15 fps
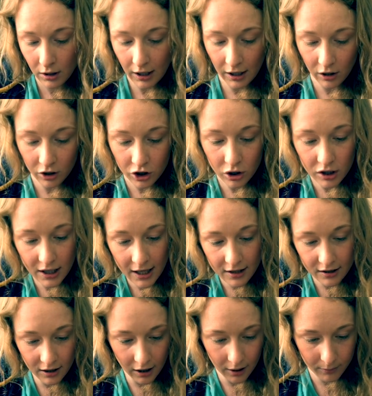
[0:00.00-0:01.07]
And I should
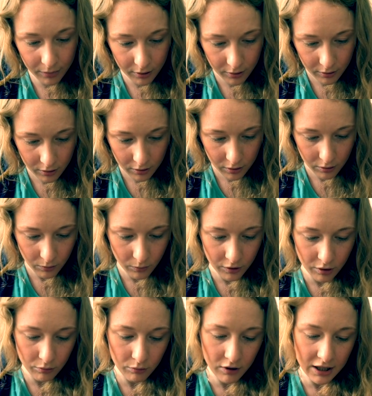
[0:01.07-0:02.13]
end up
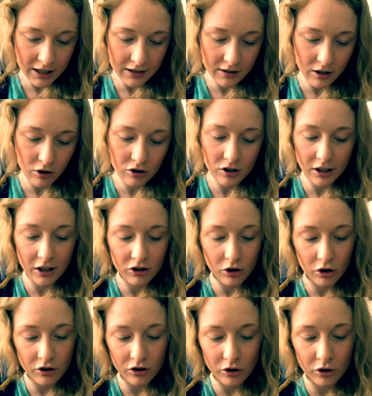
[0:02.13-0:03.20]
with a reed that looks like it's
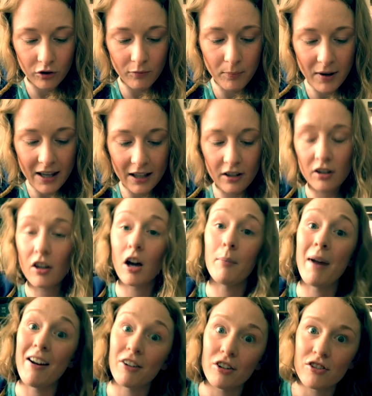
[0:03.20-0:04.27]
got a sort of big
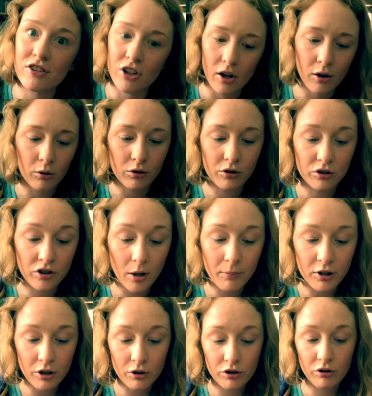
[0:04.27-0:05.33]
American style
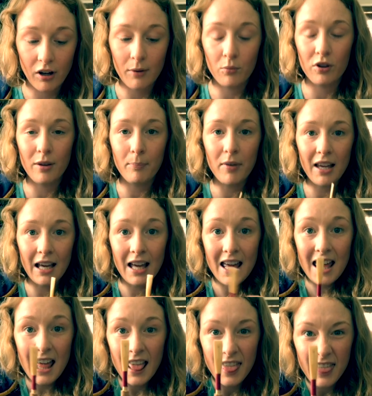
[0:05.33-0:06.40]
W scrape with a big
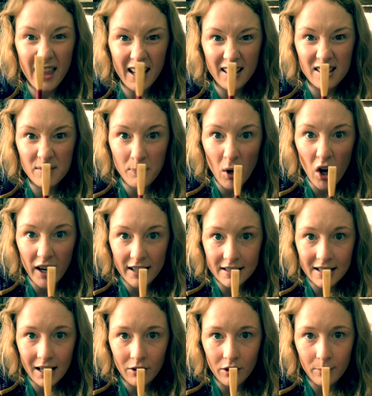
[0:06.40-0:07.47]
thick spine
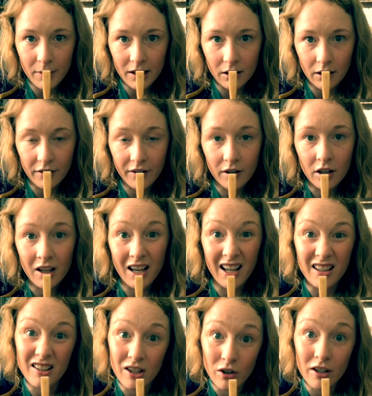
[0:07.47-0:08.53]
down the middle,
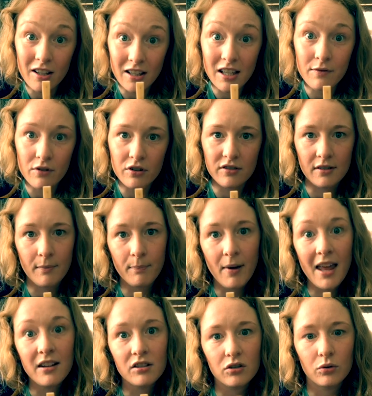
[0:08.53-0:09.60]
and even some
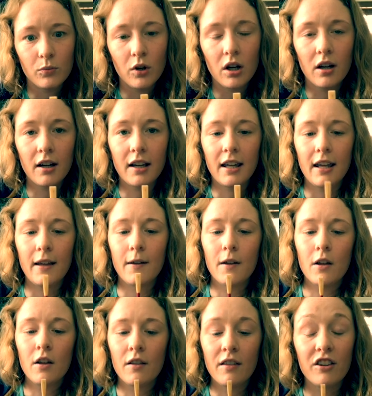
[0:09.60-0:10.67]
pencil work here
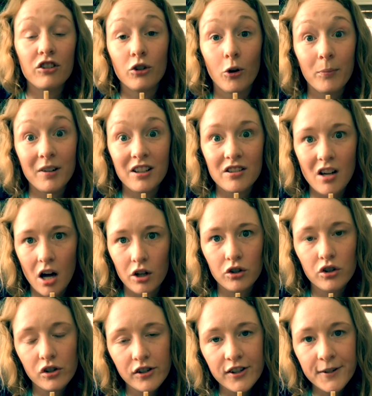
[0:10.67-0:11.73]
that's not been
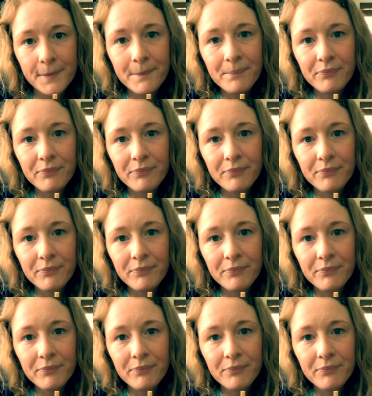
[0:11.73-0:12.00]
touched.